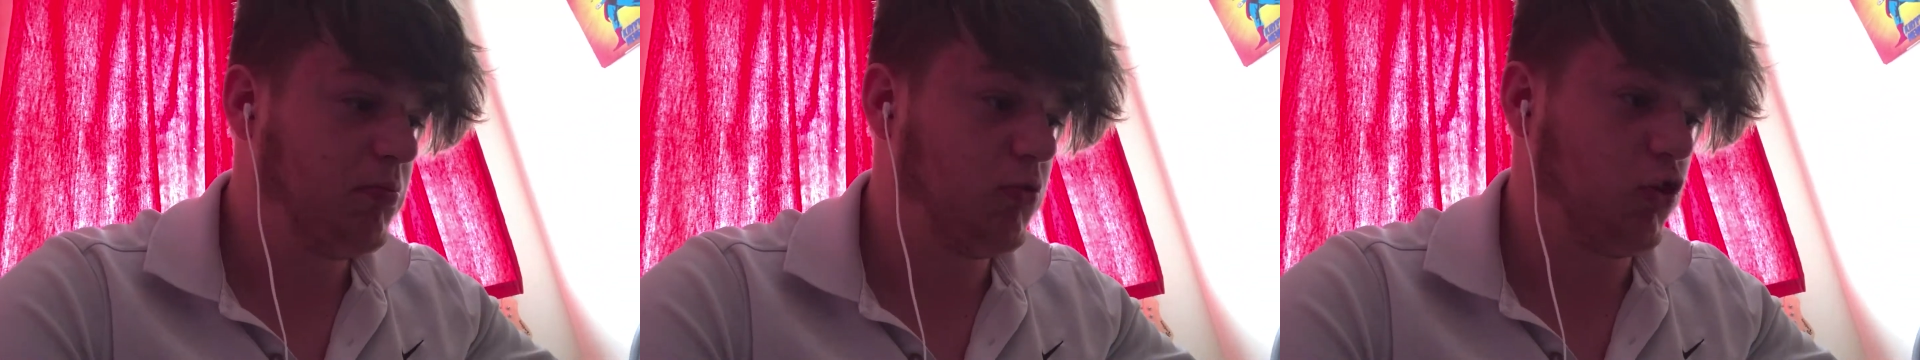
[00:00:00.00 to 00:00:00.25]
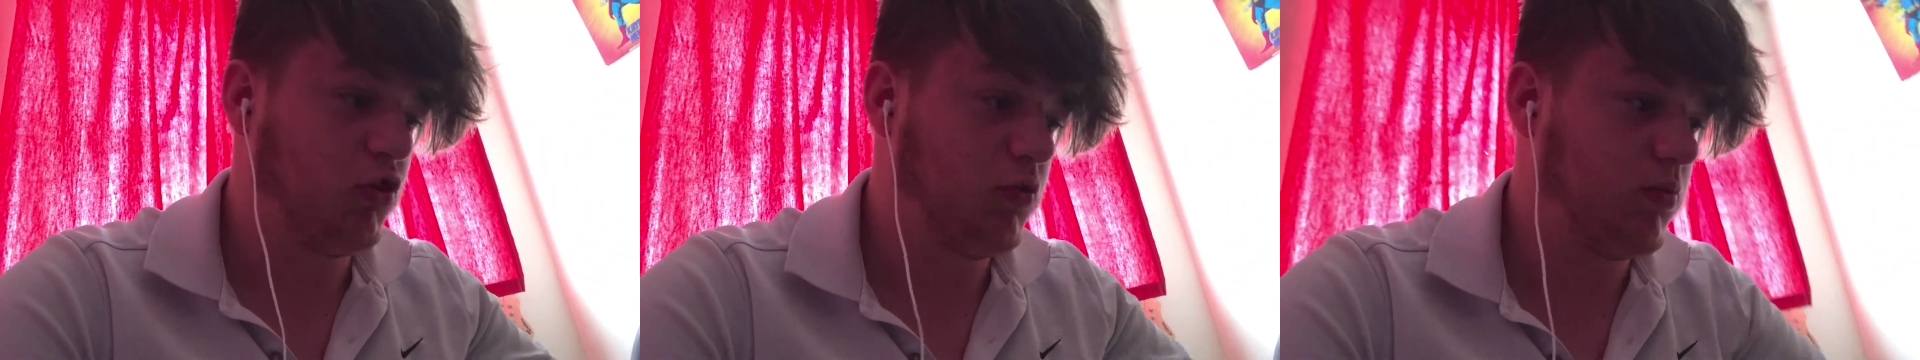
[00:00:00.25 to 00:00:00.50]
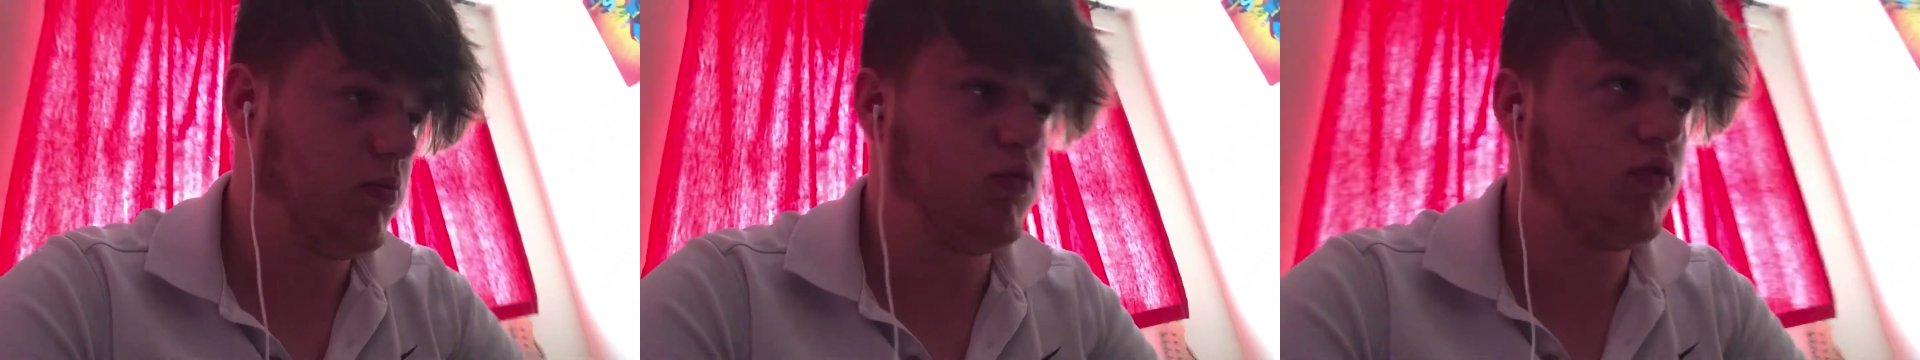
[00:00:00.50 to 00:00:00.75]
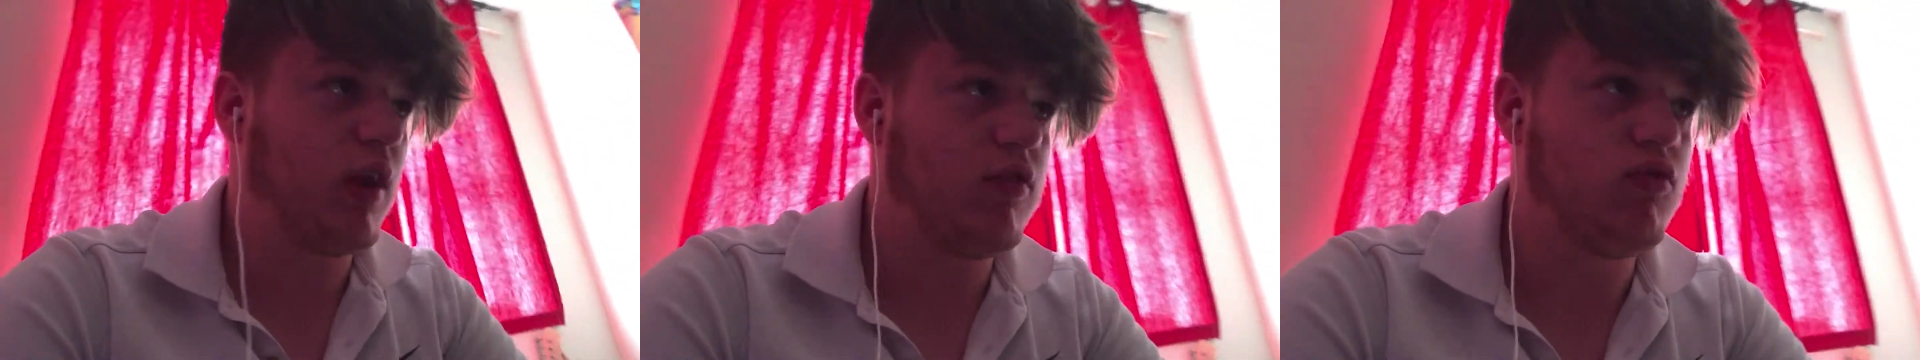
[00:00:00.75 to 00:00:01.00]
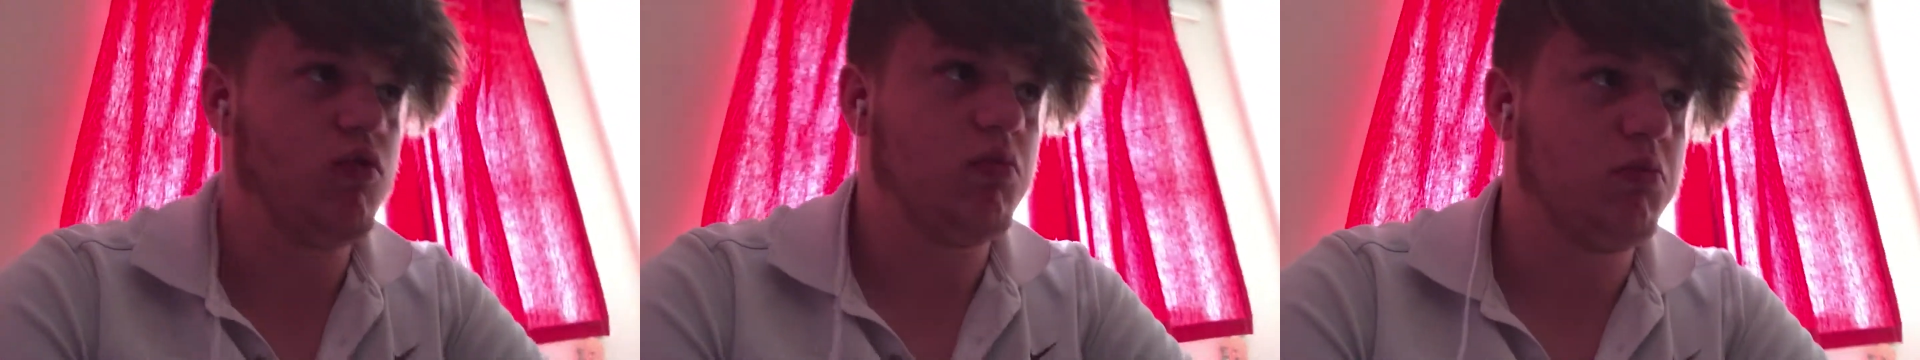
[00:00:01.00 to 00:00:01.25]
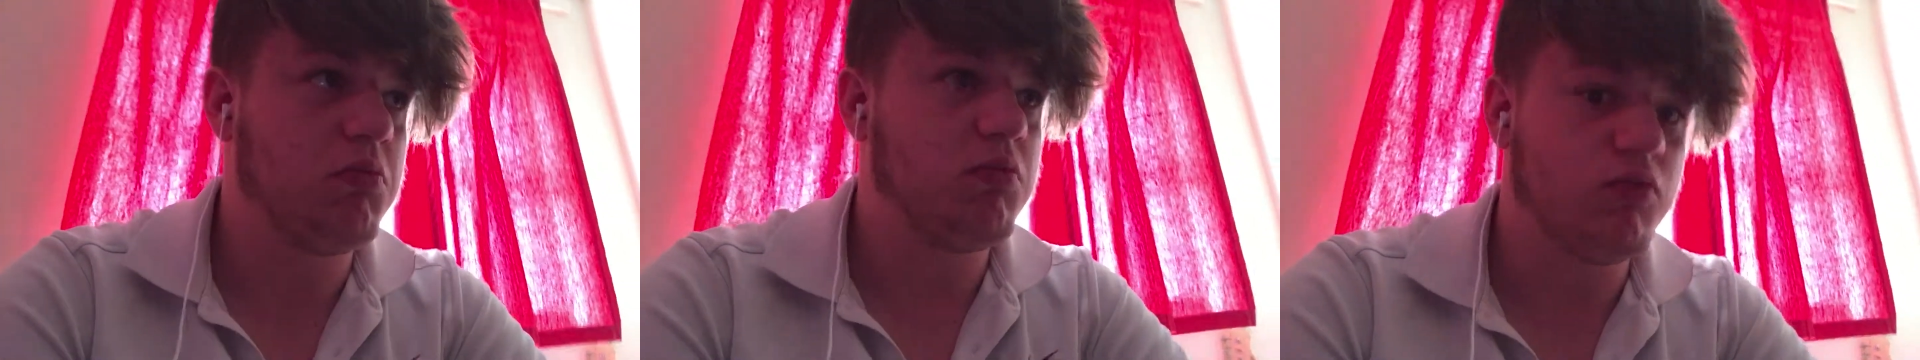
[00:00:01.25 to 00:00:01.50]
just general
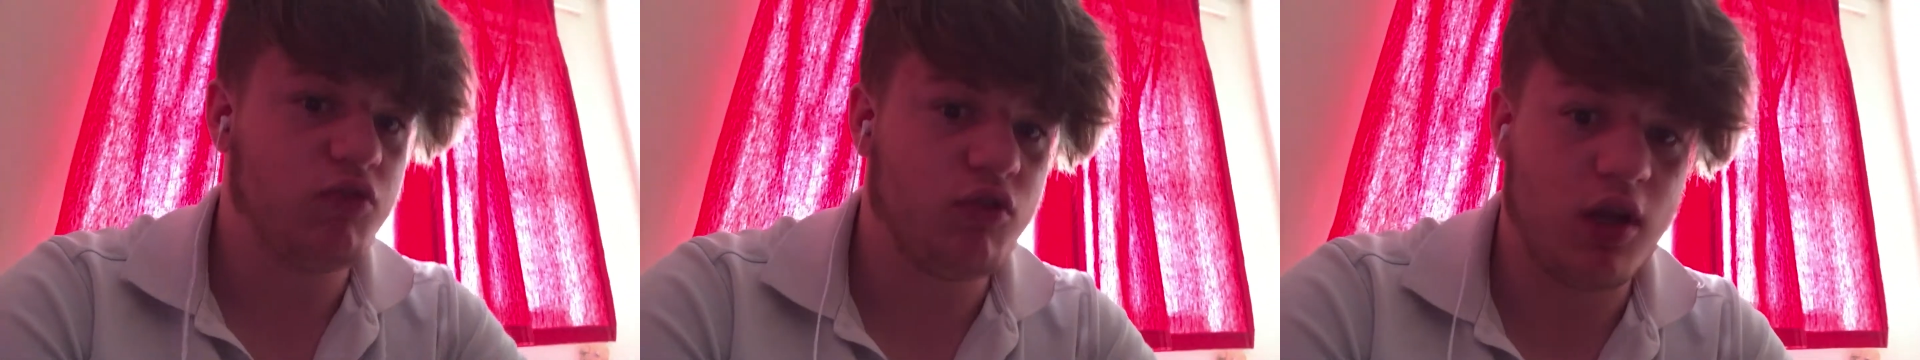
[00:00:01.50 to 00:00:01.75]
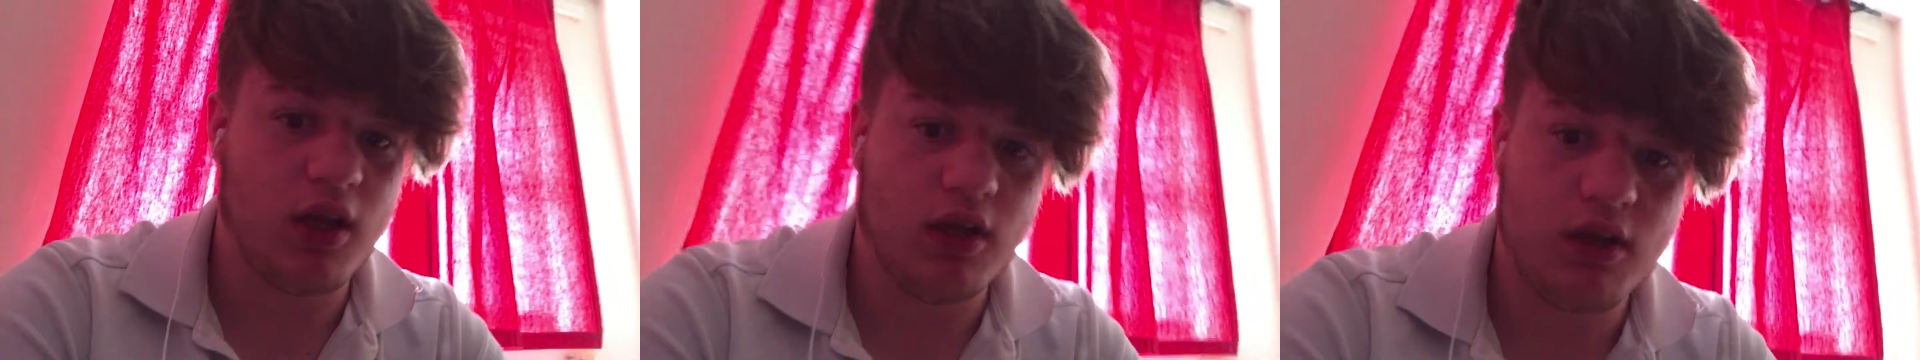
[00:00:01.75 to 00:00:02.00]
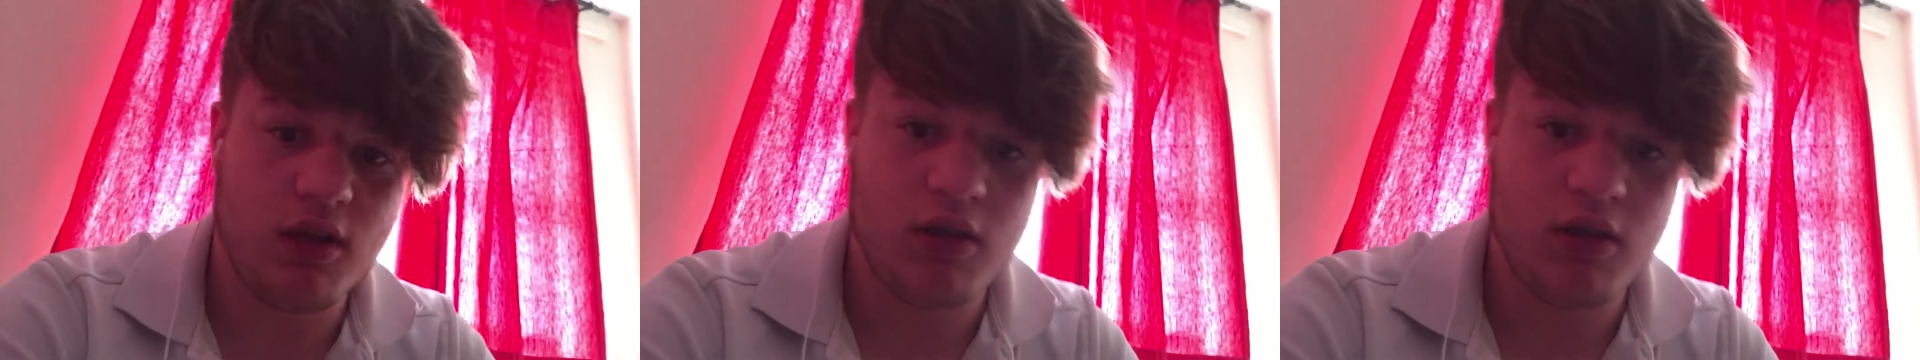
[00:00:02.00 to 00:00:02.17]
shit,